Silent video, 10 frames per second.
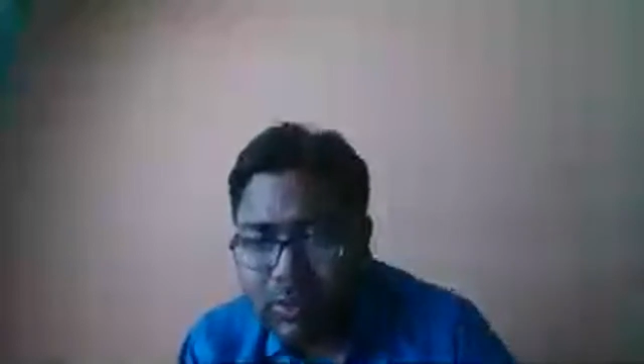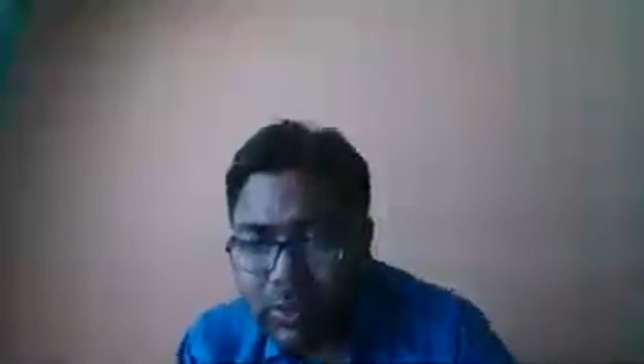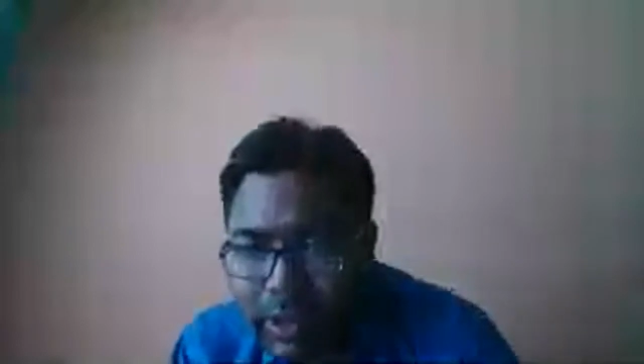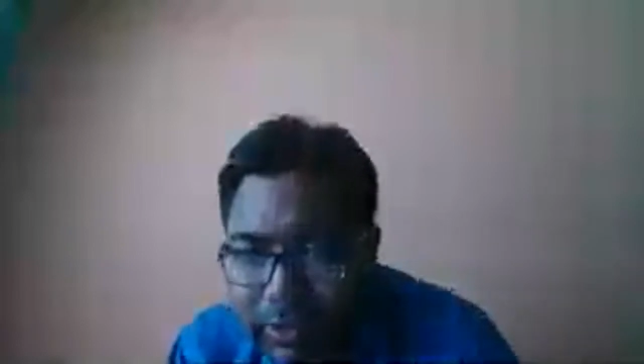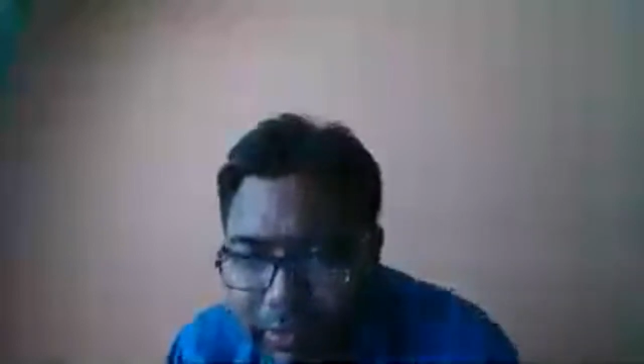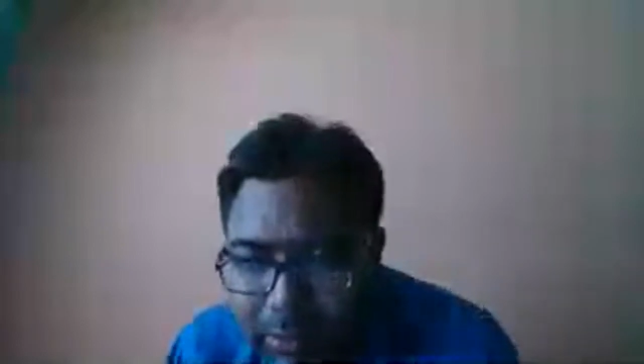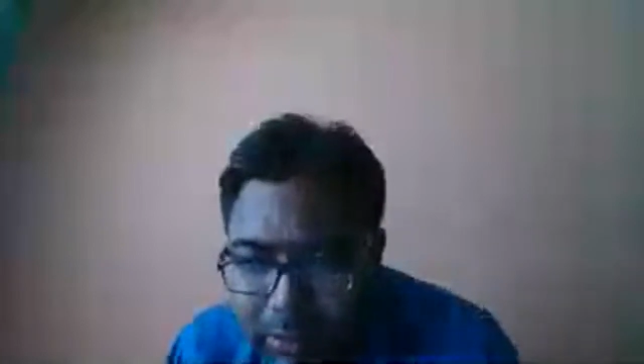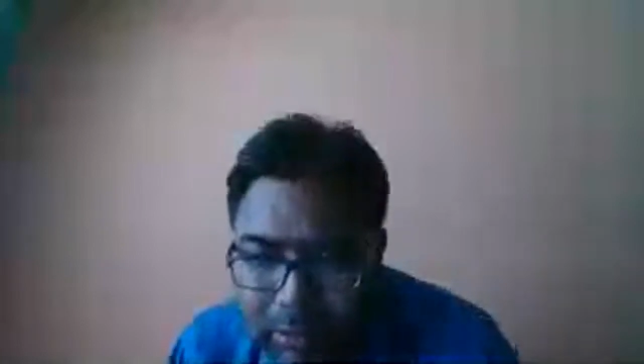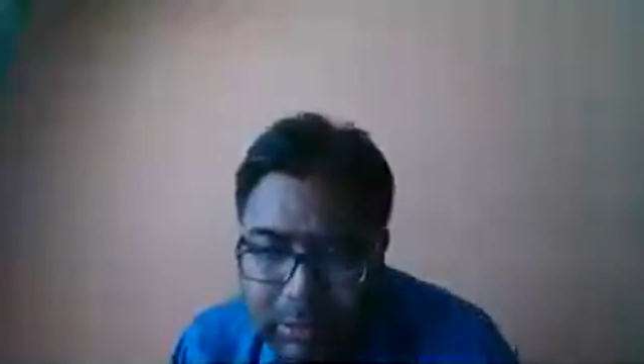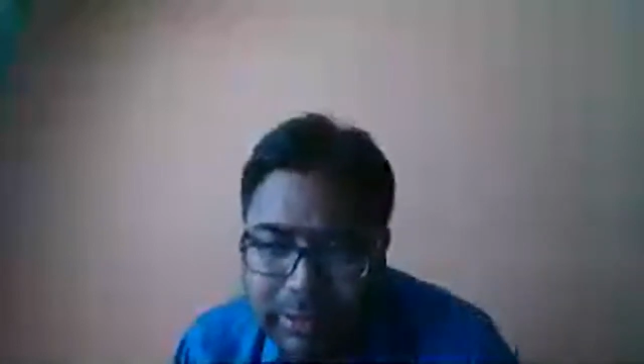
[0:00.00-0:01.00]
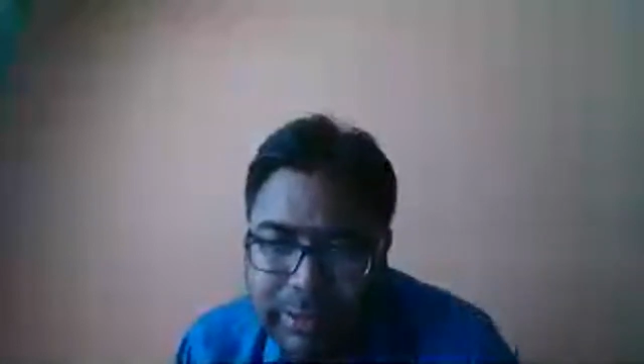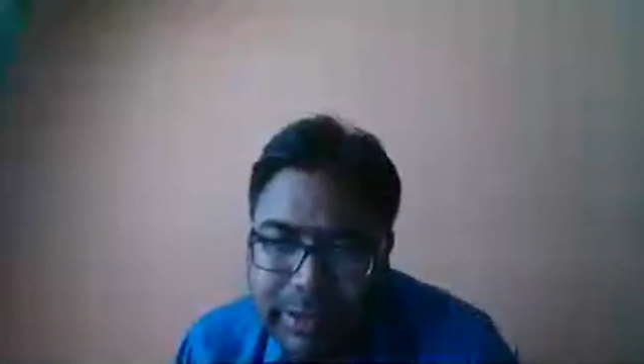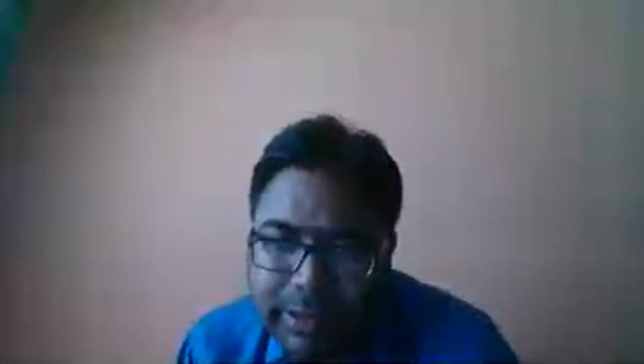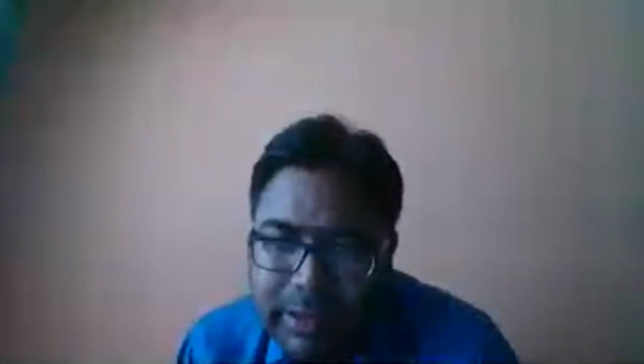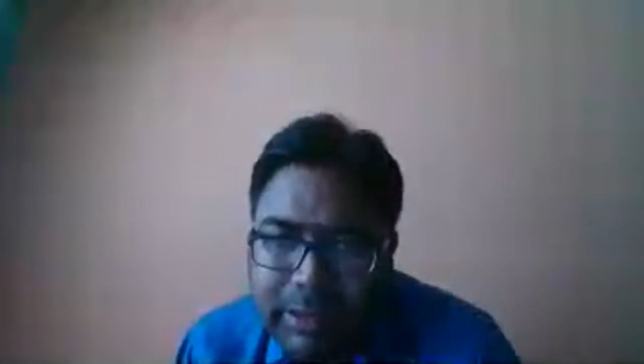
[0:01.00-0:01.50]
they have
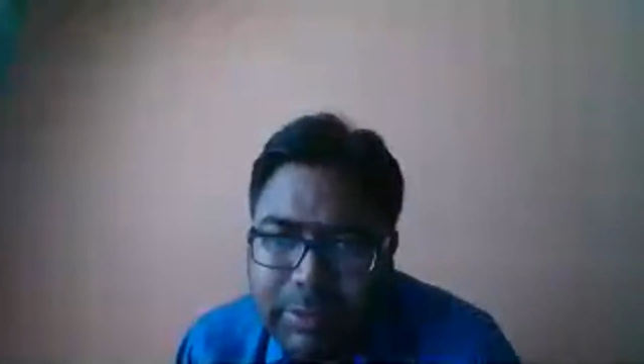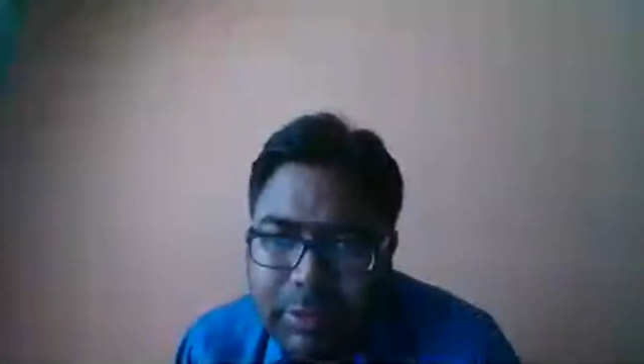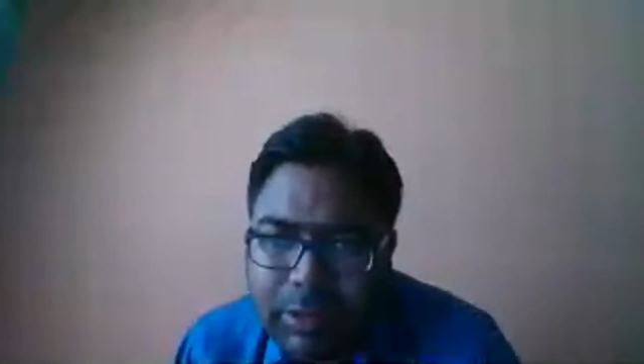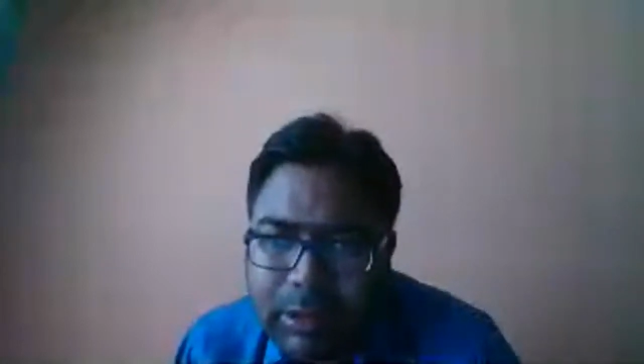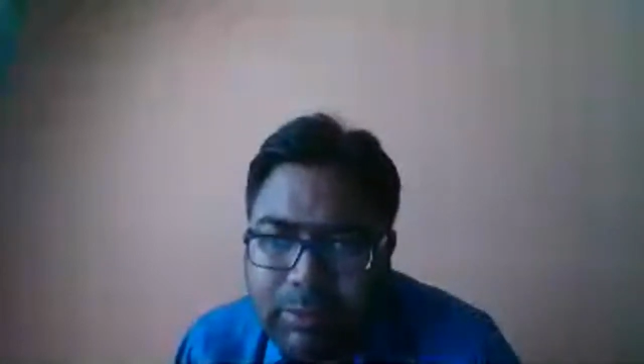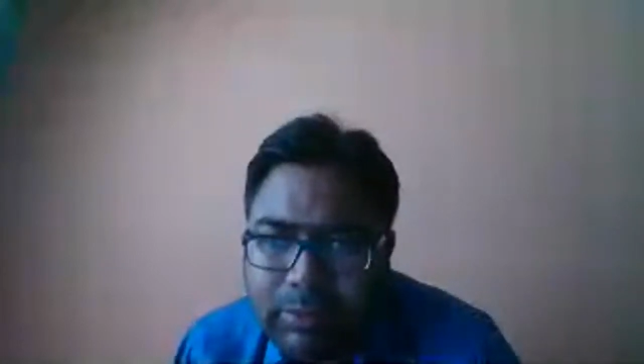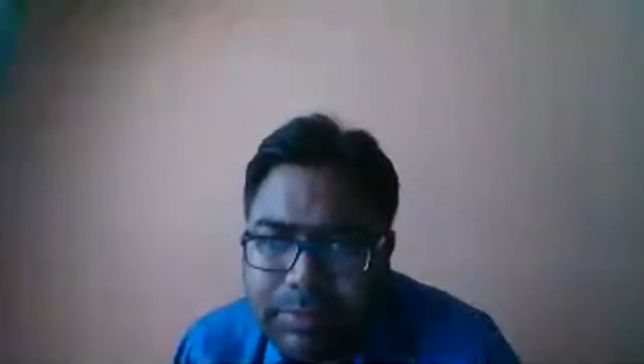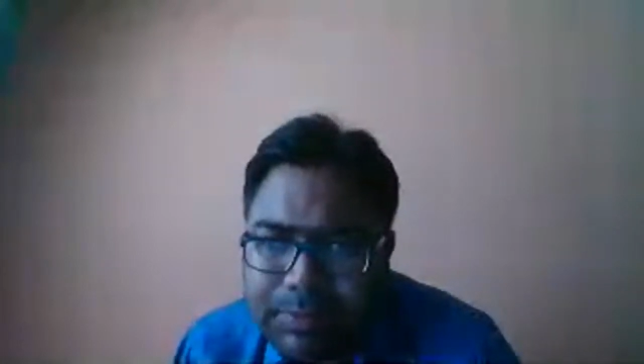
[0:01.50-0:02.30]
written the program.